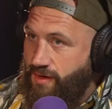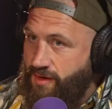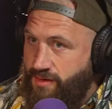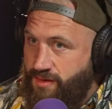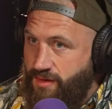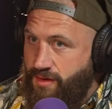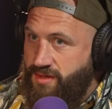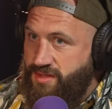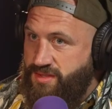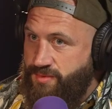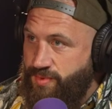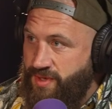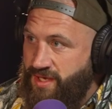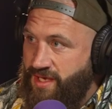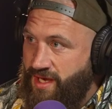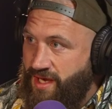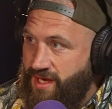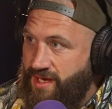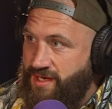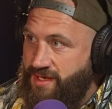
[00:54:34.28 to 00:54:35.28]
I'd like to
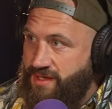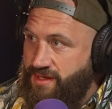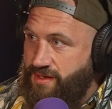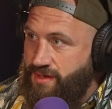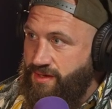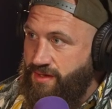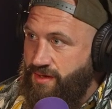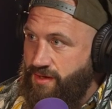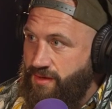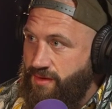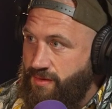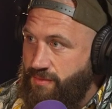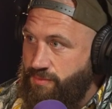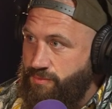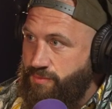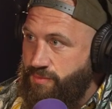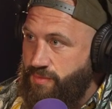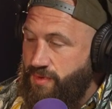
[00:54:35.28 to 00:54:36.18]
be a uh,